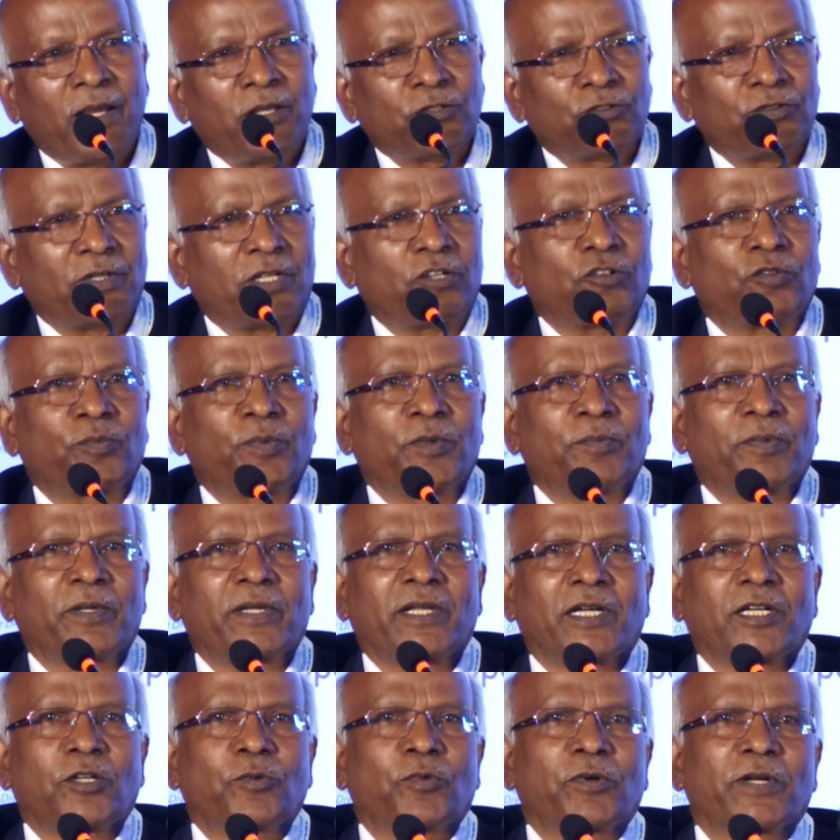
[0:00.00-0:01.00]
So now people
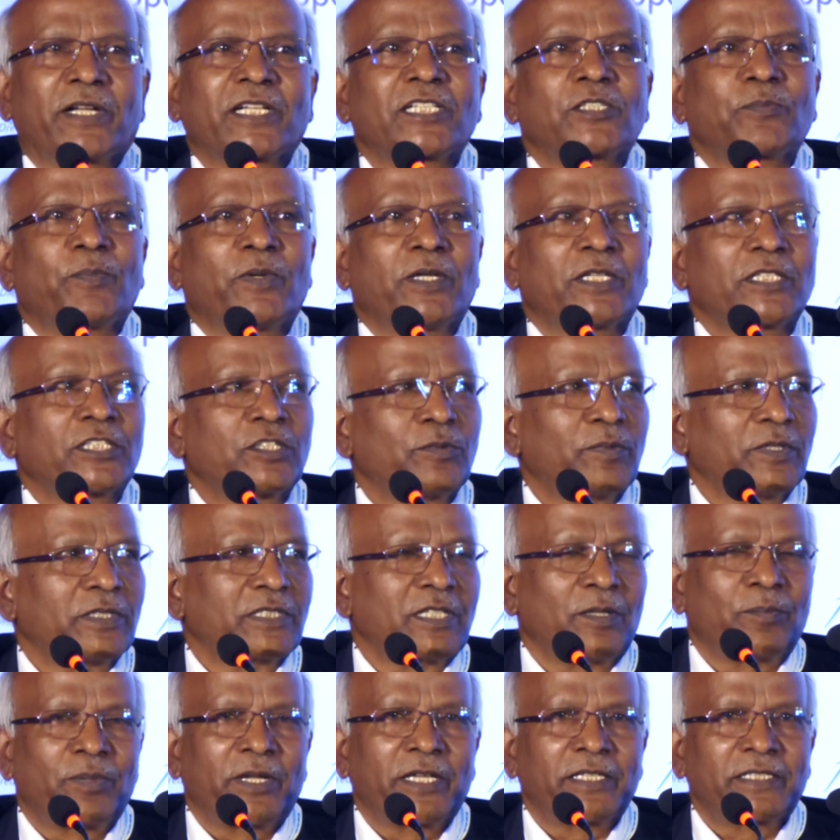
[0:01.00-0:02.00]
talk about responsible
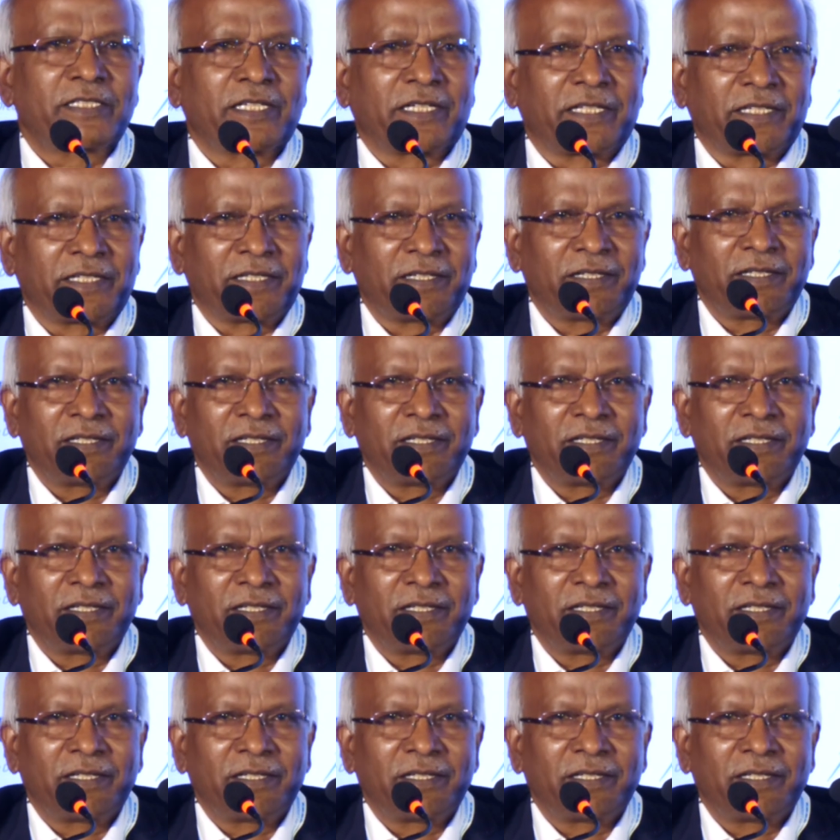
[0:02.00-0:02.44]
supply chain,